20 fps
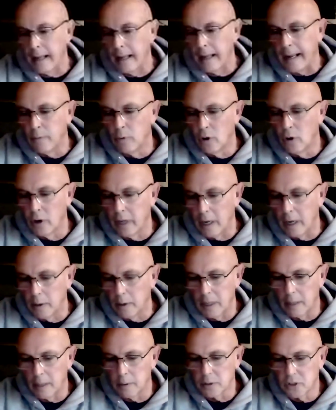uh, Roy, I,
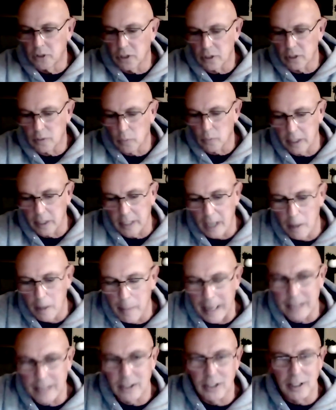I, was just want to go
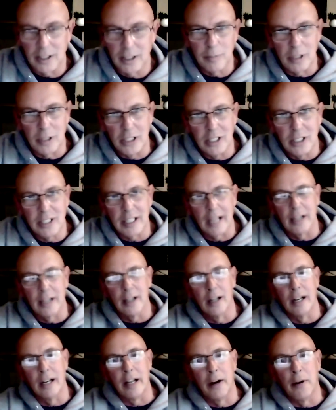back to something he said
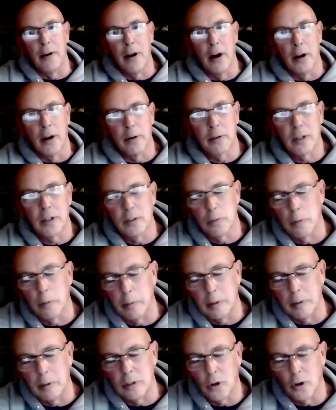earlier on because we've
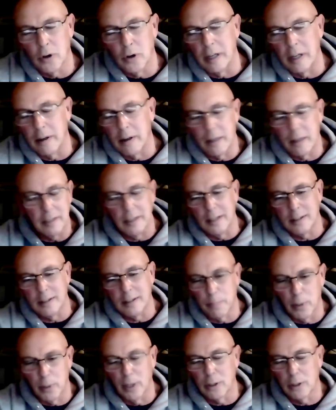been talking. It, it's
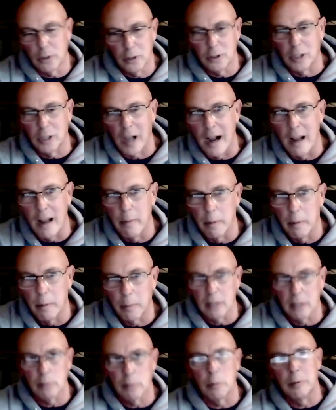put good timing
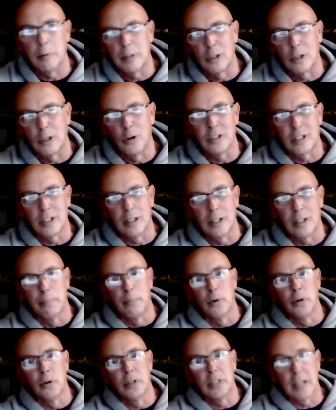because we've been talking to the
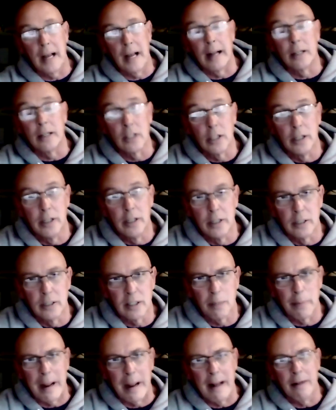boys and girls
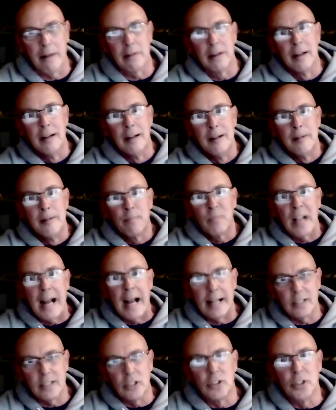about
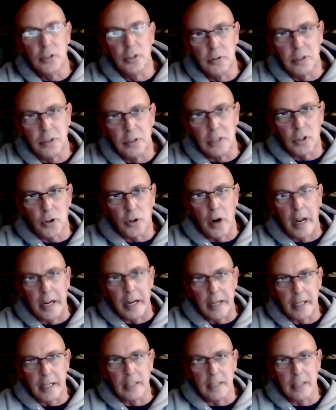attitudes in
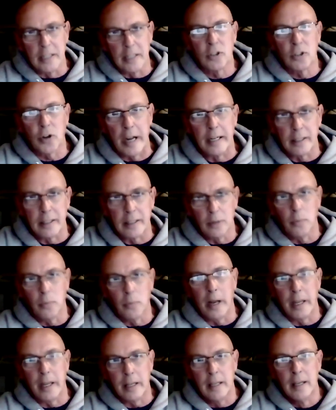training and training the
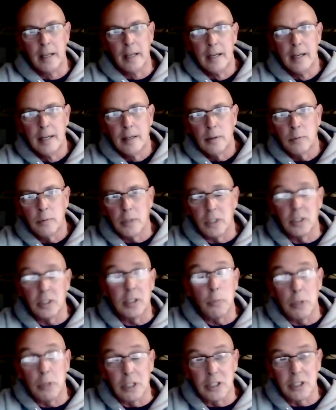way with
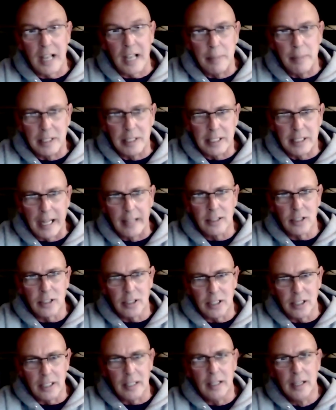the, with the same
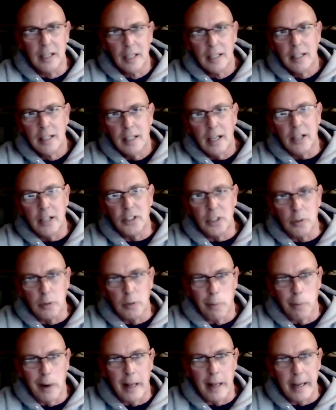intensity as you would
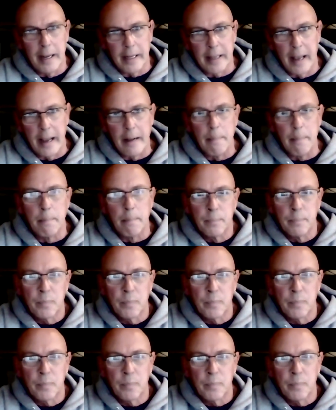play a game.